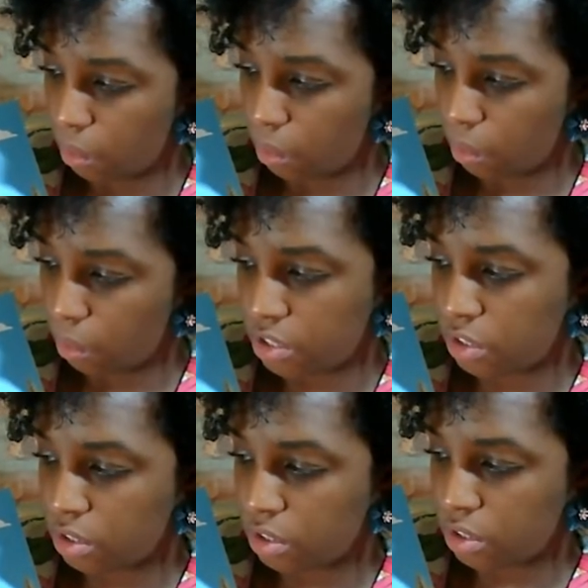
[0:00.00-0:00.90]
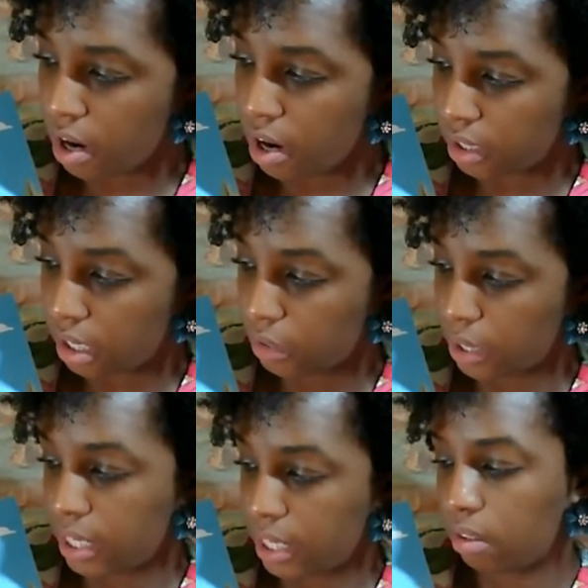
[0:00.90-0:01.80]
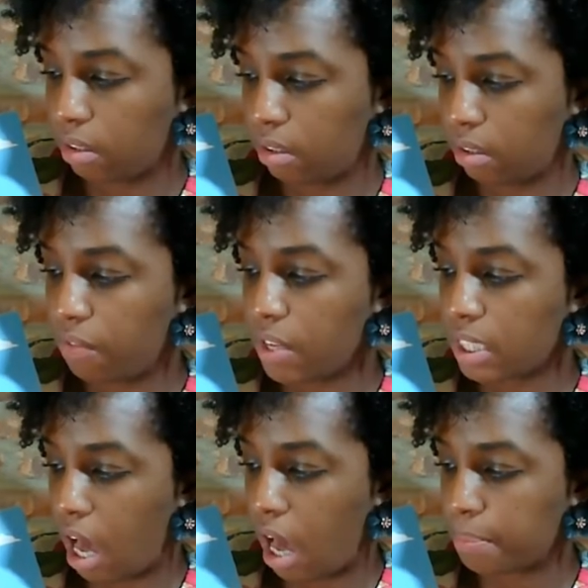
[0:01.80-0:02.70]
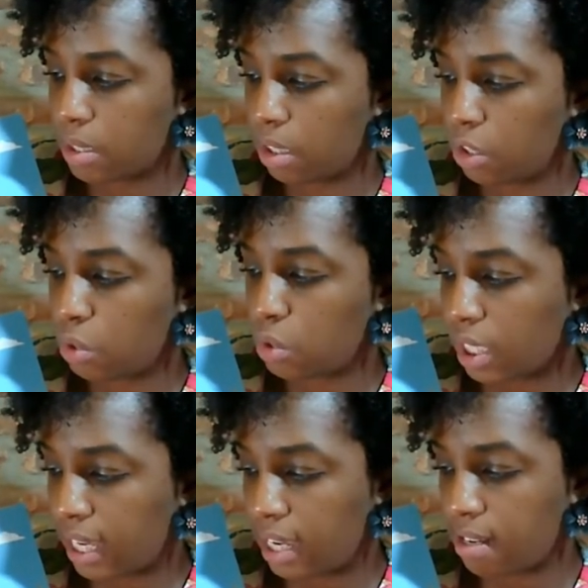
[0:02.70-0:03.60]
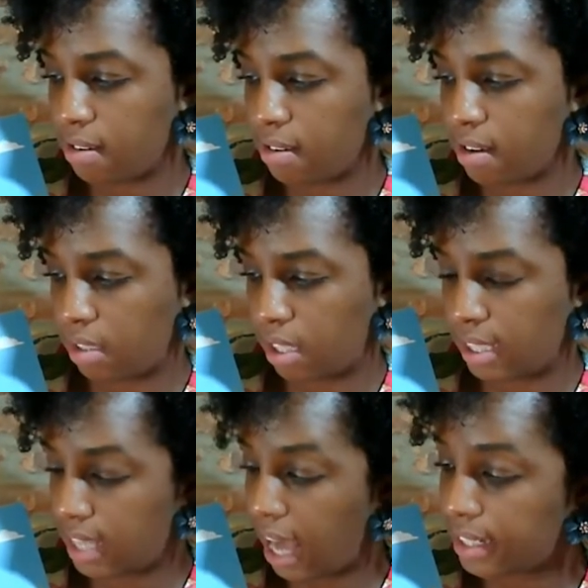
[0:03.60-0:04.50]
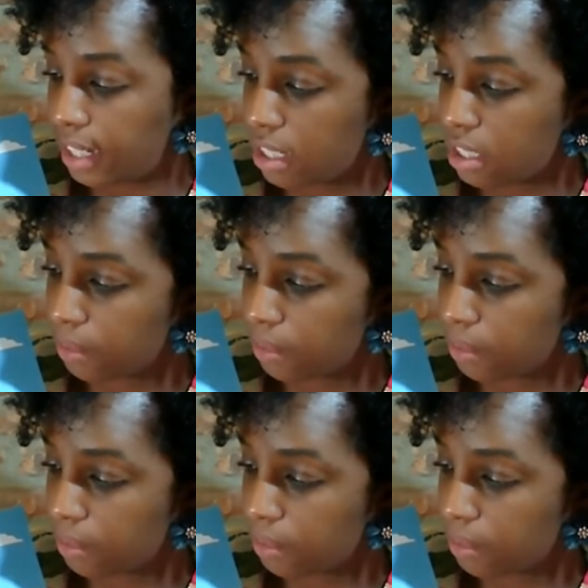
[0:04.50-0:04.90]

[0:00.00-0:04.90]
with dark green leafy tops, usually eaten as a side dish,